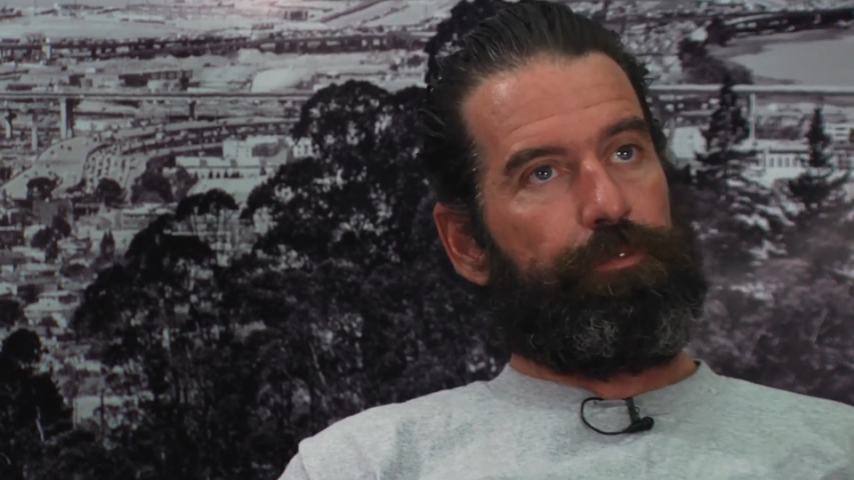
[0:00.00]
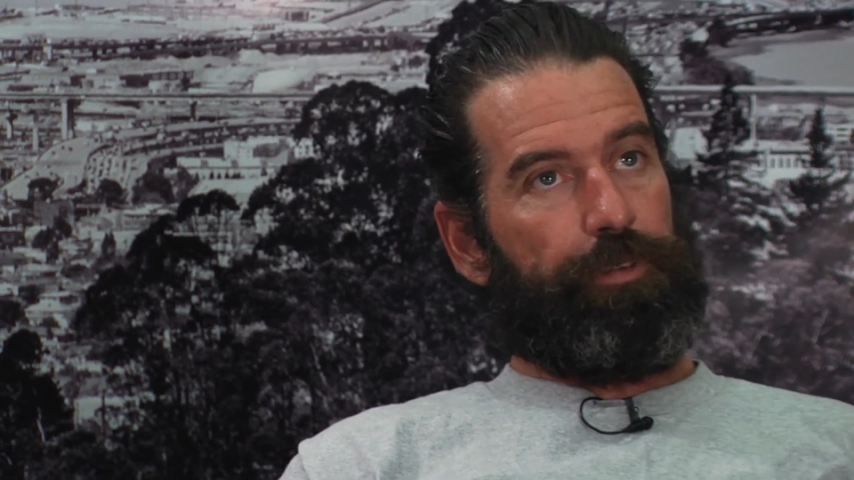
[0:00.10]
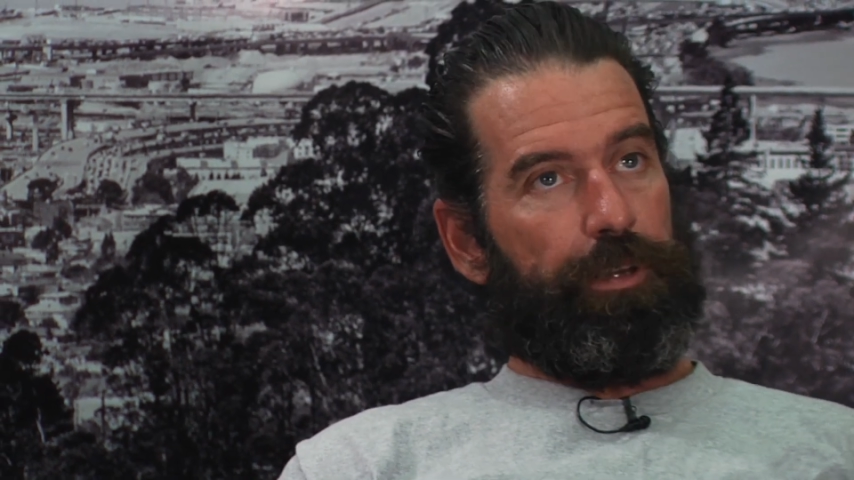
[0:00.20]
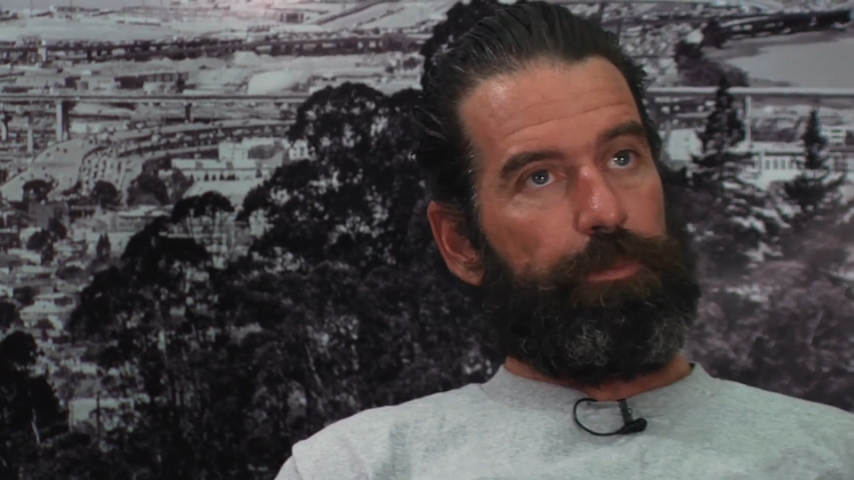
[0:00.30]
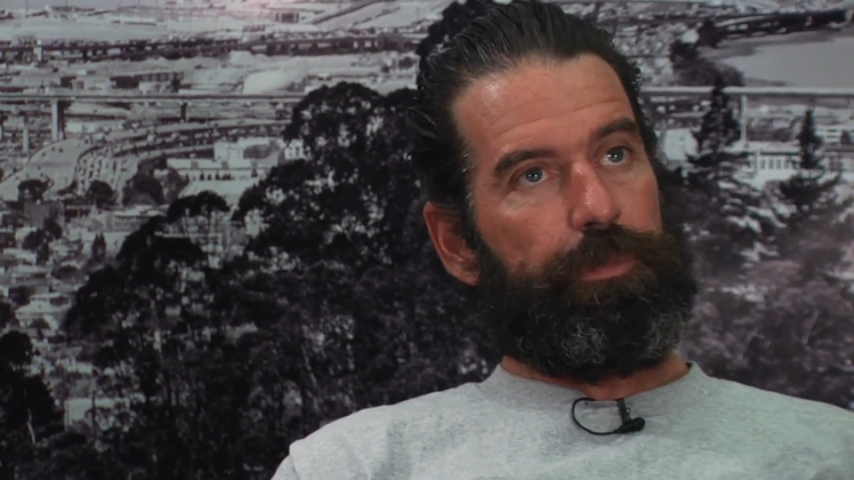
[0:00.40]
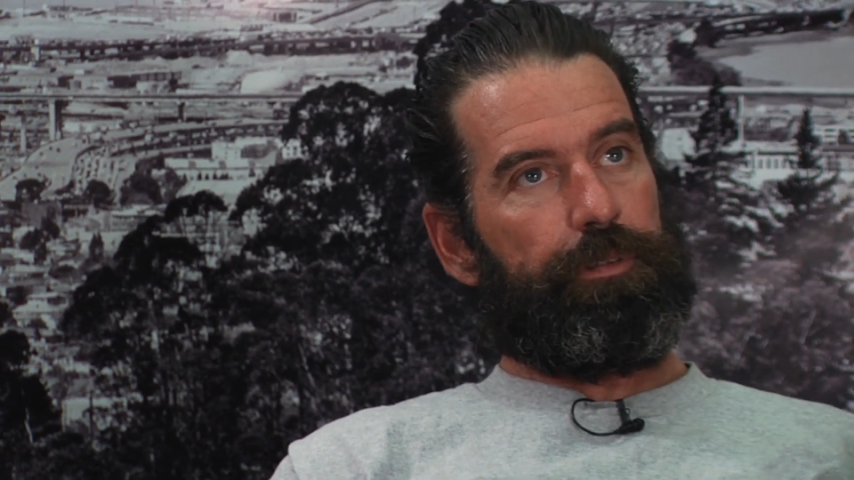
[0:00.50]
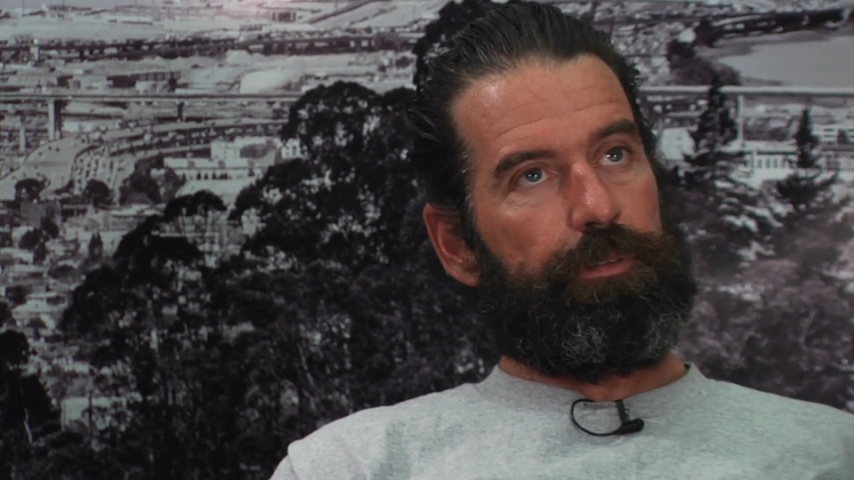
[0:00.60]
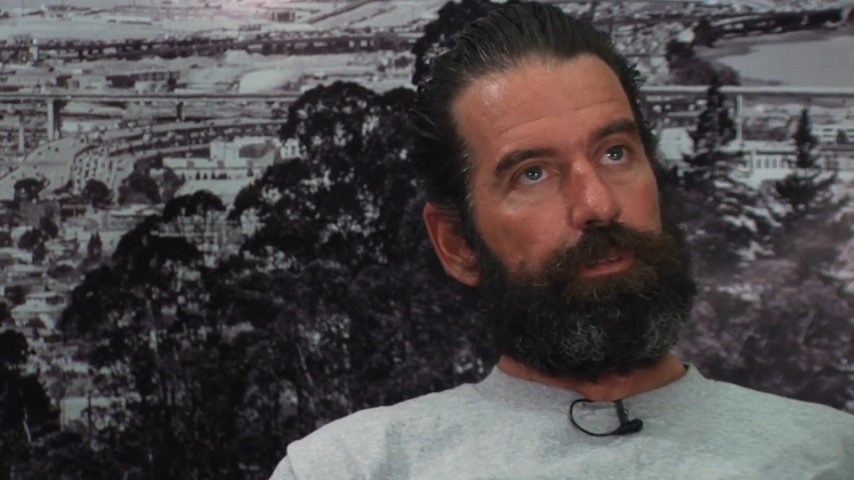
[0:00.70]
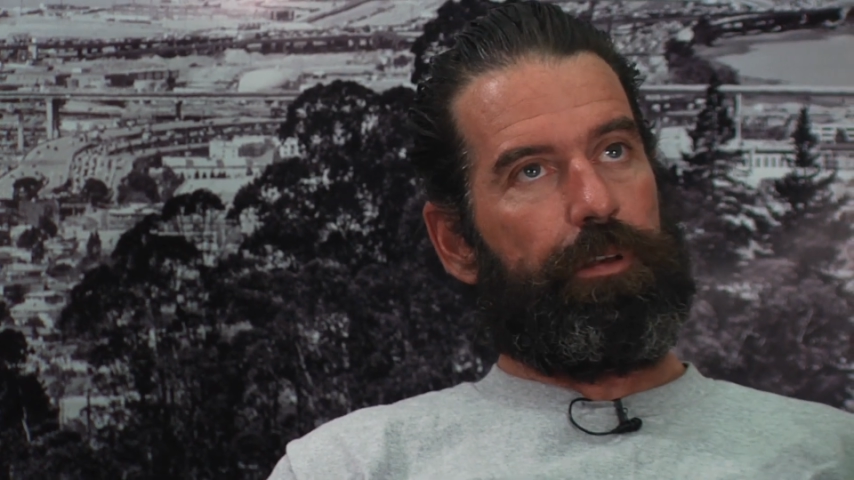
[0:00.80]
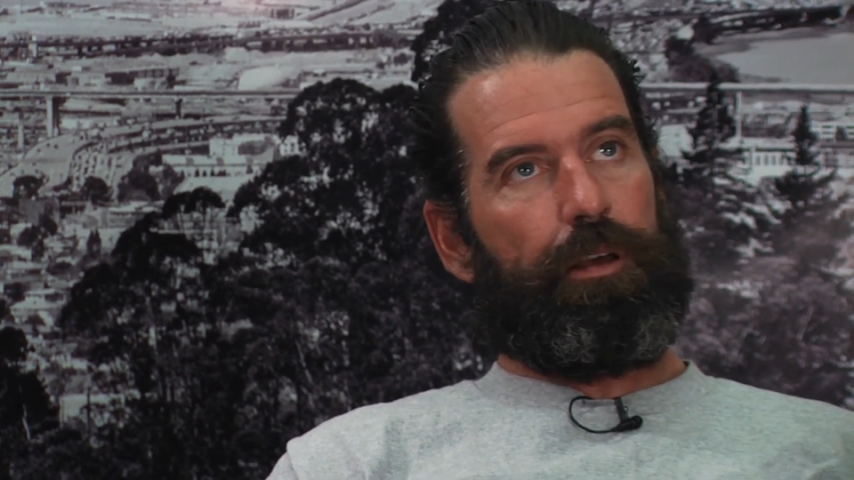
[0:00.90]
filmed
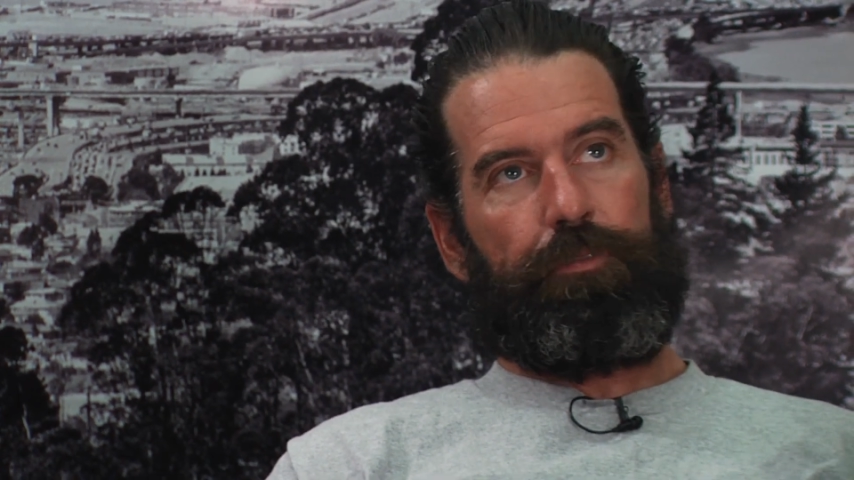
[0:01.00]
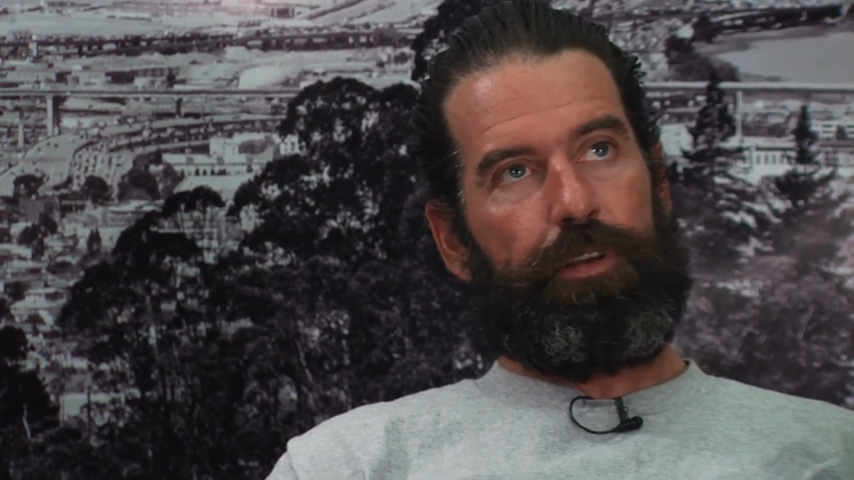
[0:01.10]
a